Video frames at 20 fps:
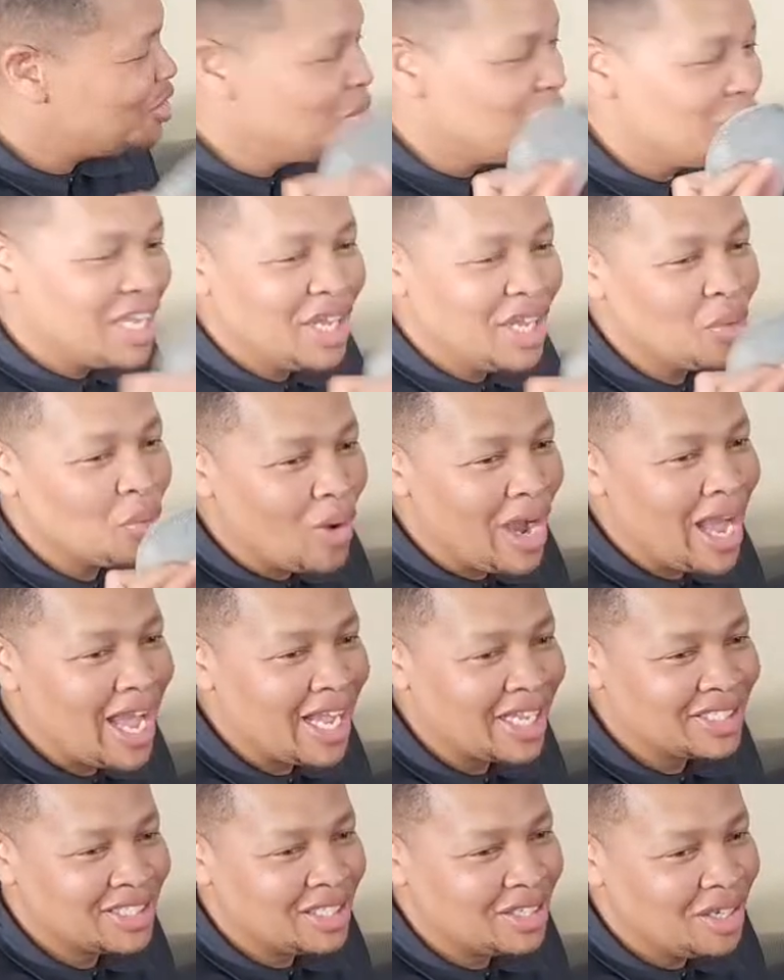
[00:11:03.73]
get
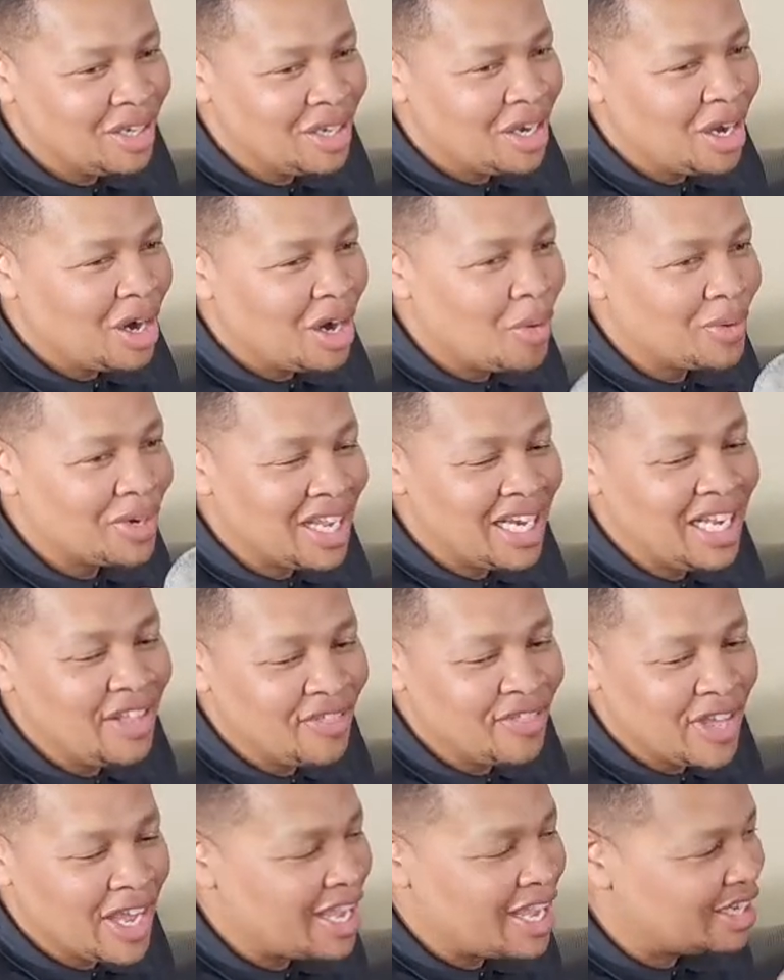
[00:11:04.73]
wax on
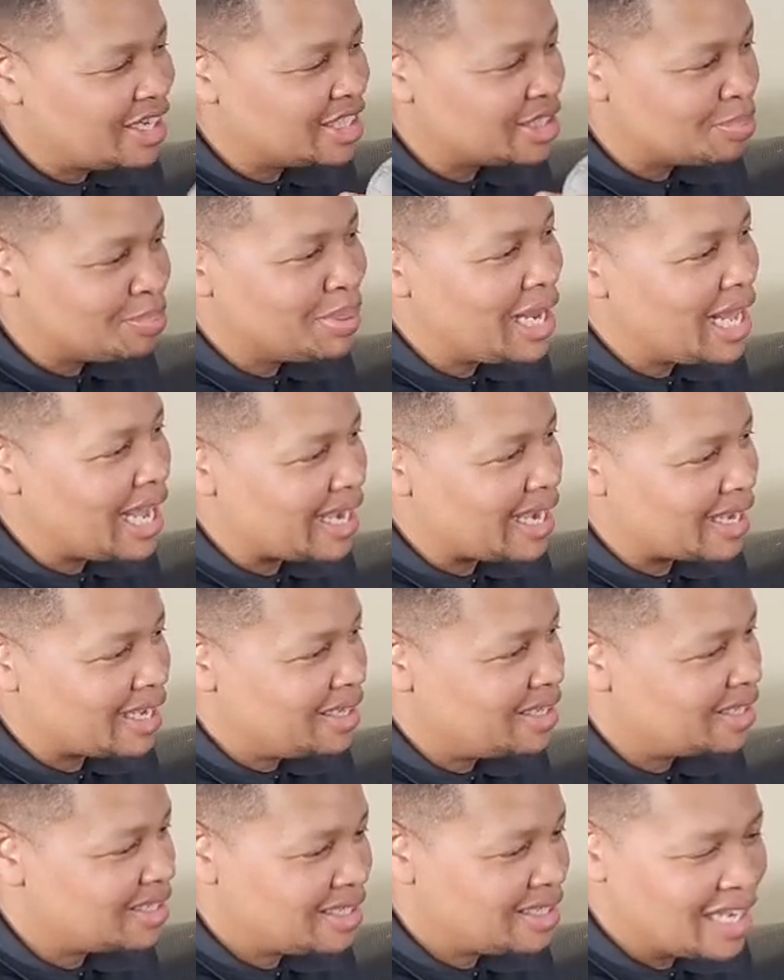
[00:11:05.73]
anything that's black,
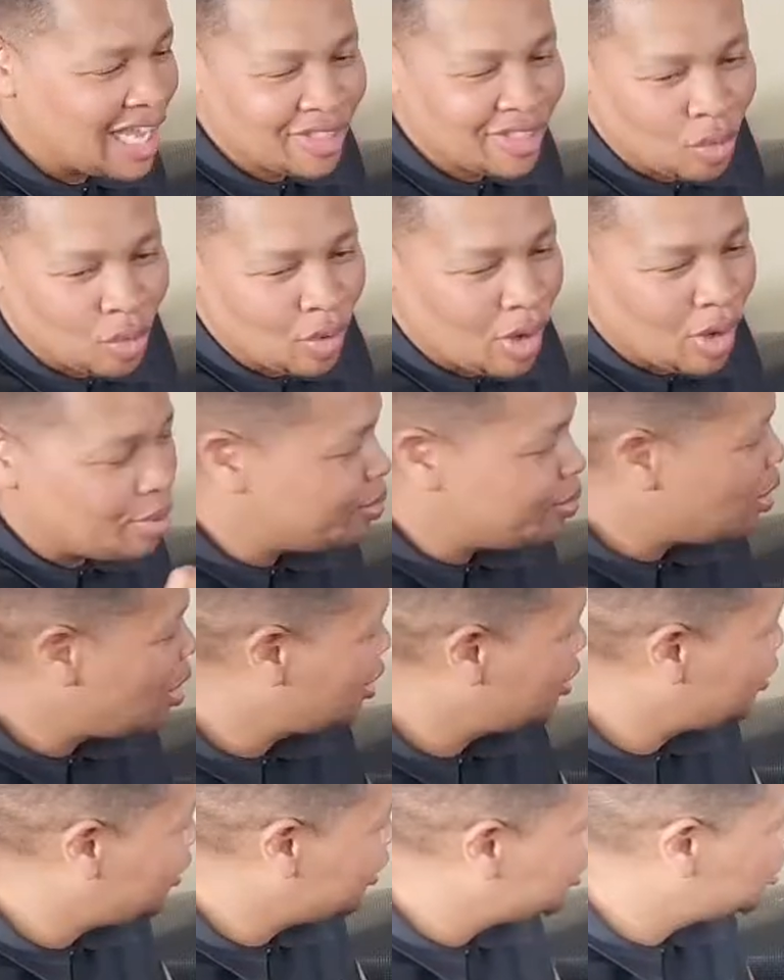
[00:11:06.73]
like the rubber part
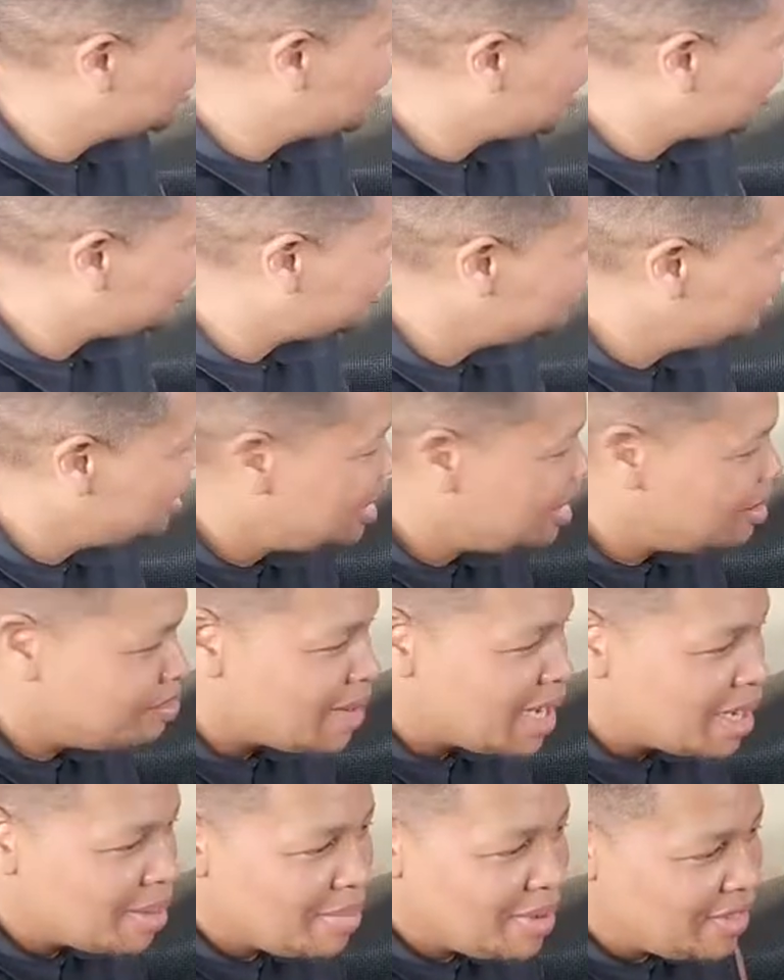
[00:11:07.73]
of the truck,
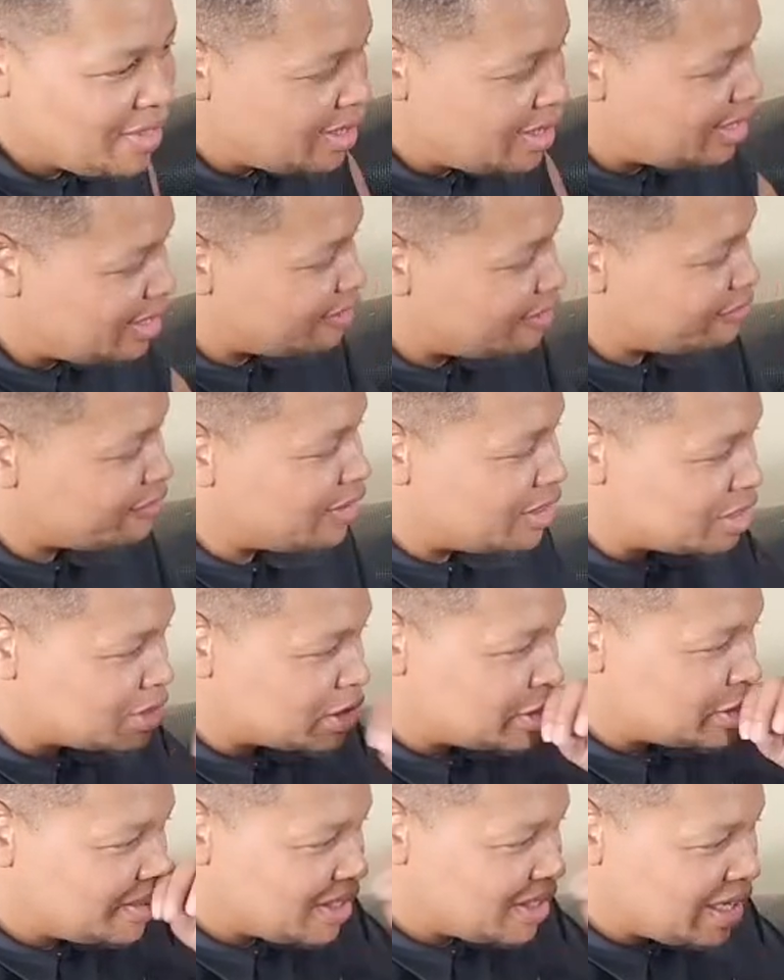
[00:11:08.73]
maybe the front
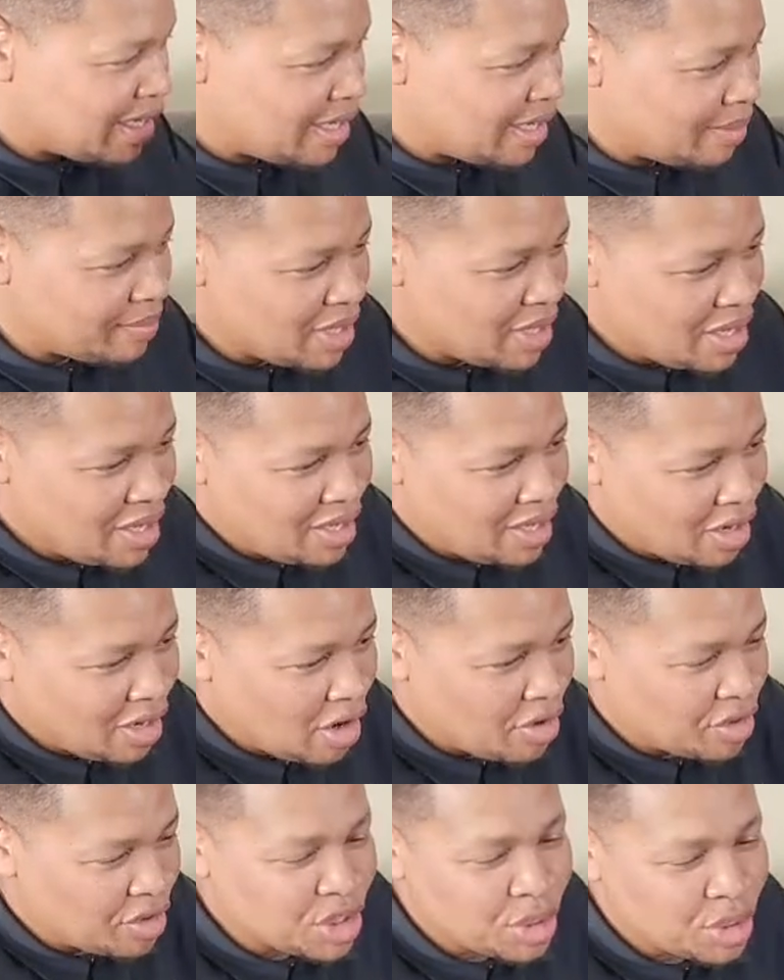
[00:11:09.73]

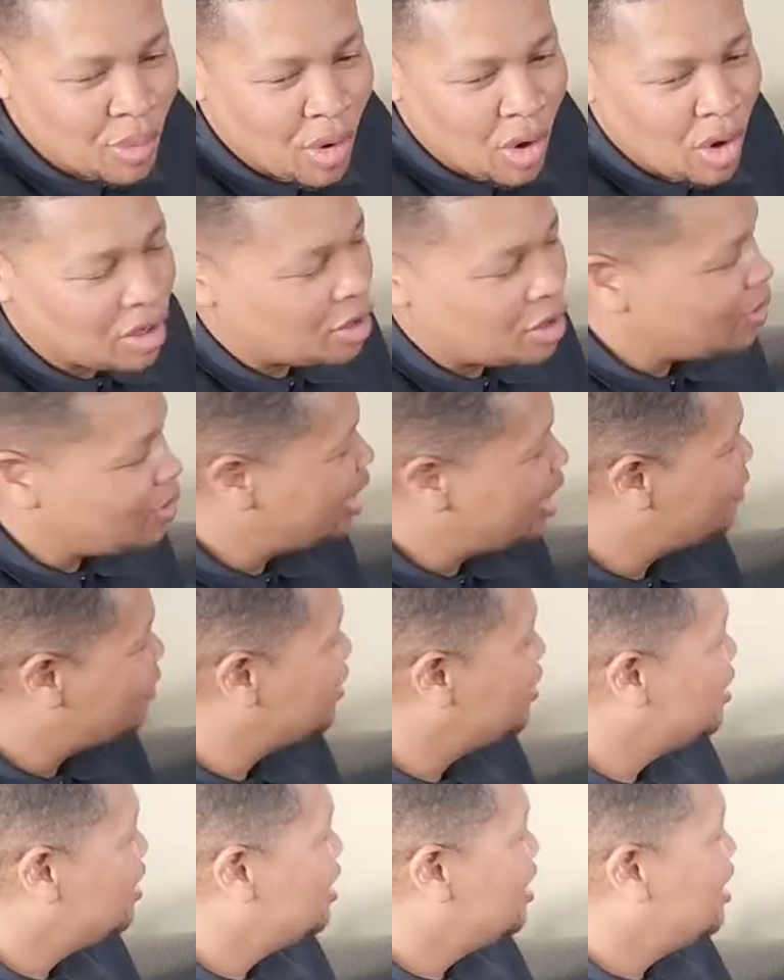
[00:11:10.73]
under spoiler or whatever.
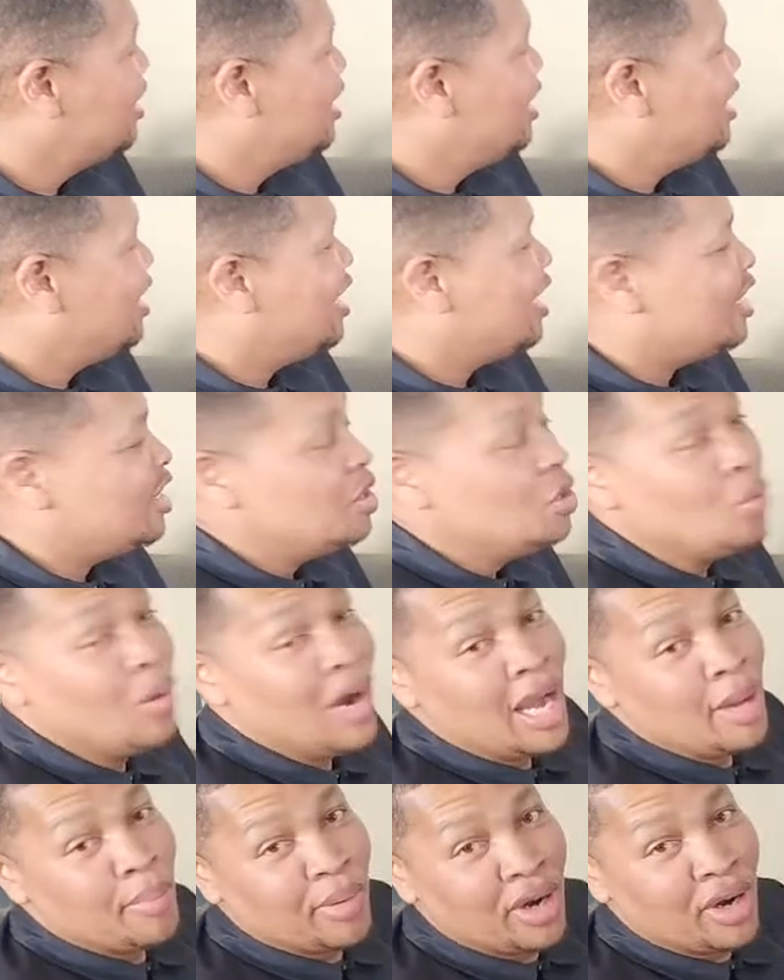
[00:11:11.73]
You
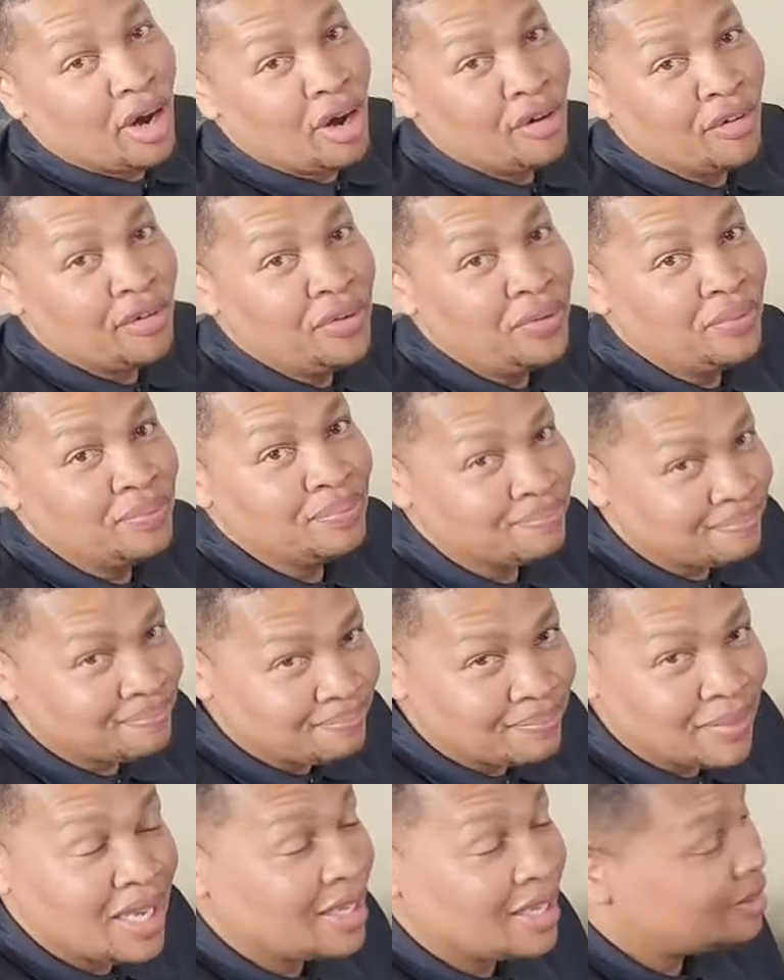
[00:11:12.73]
wipe it off.
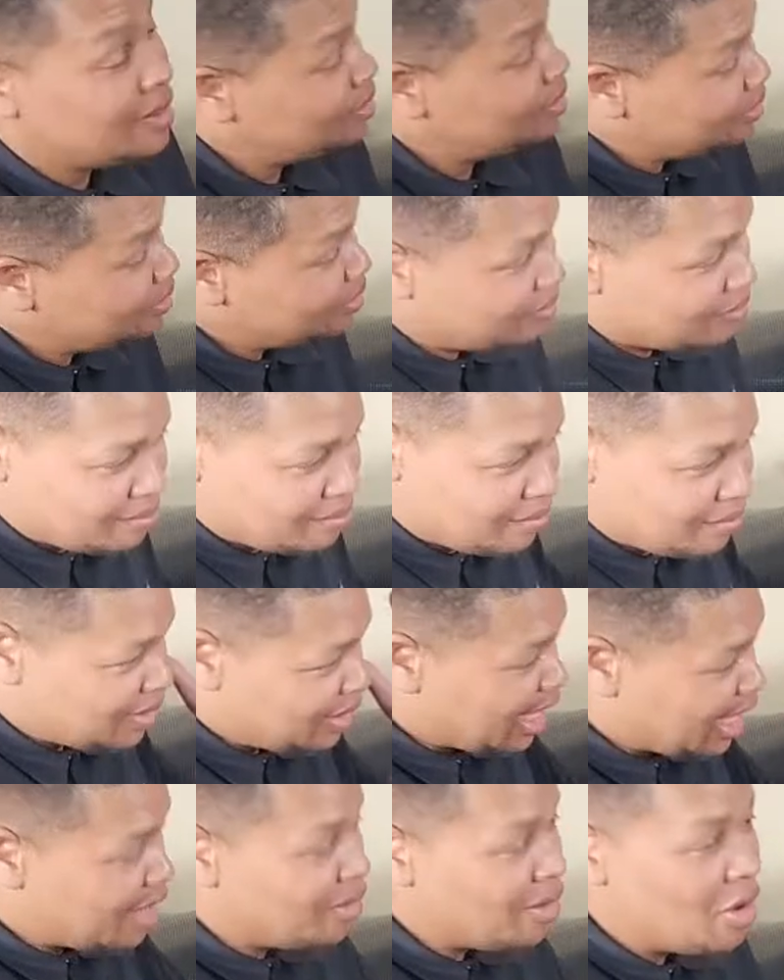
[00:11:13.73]

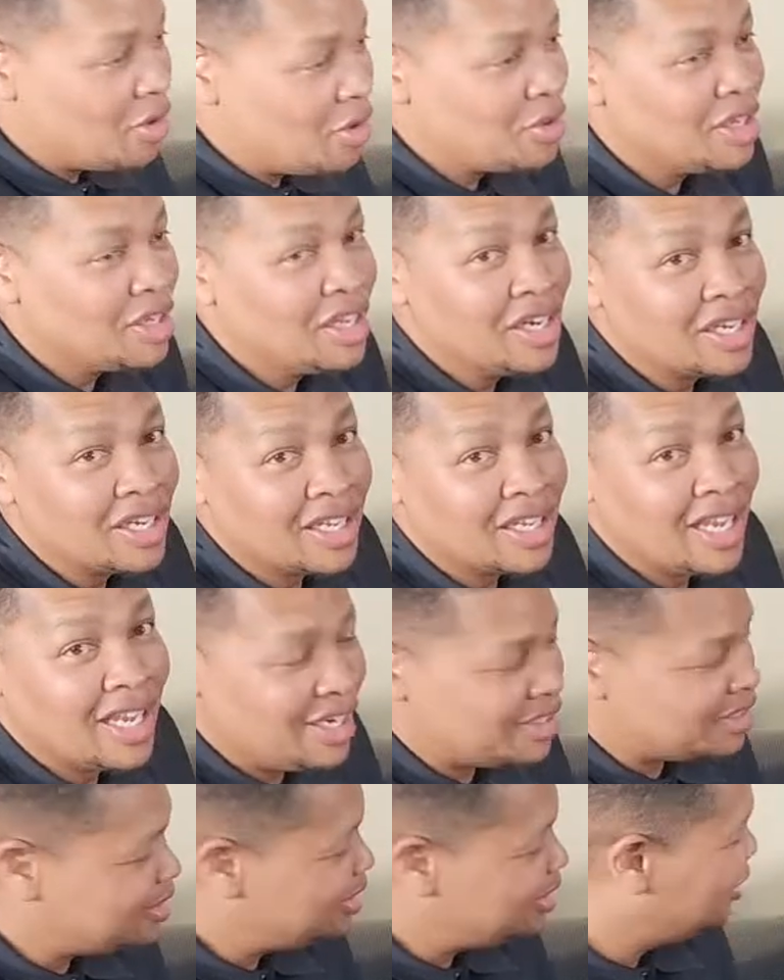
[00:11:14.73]
Later on, you look and it's
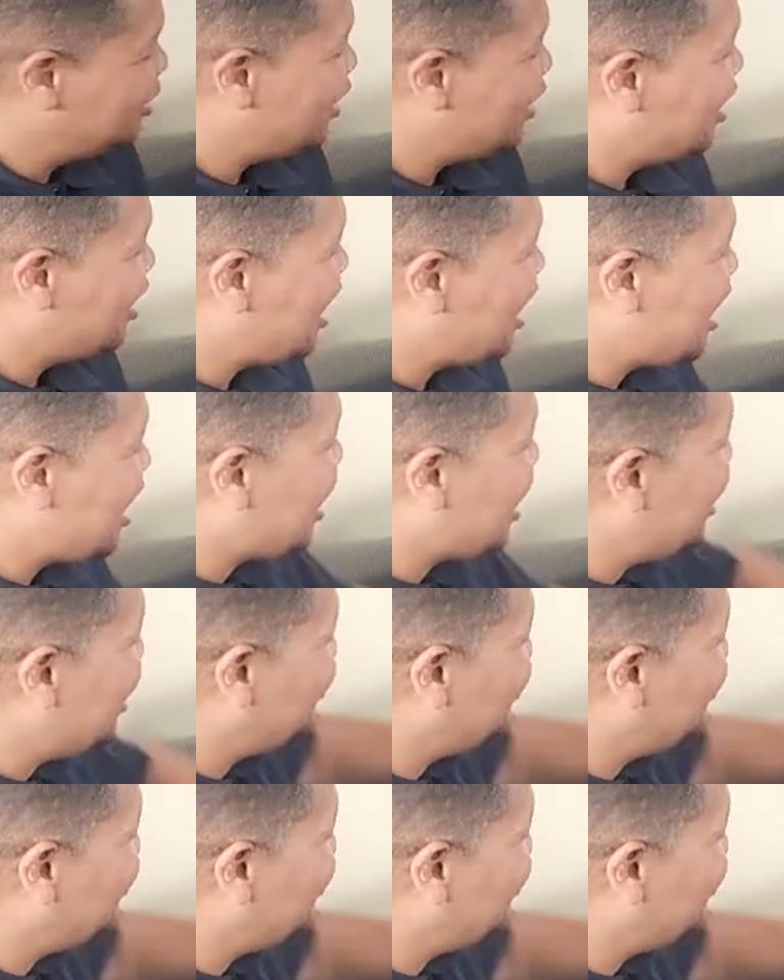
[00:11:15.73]
still there. I hate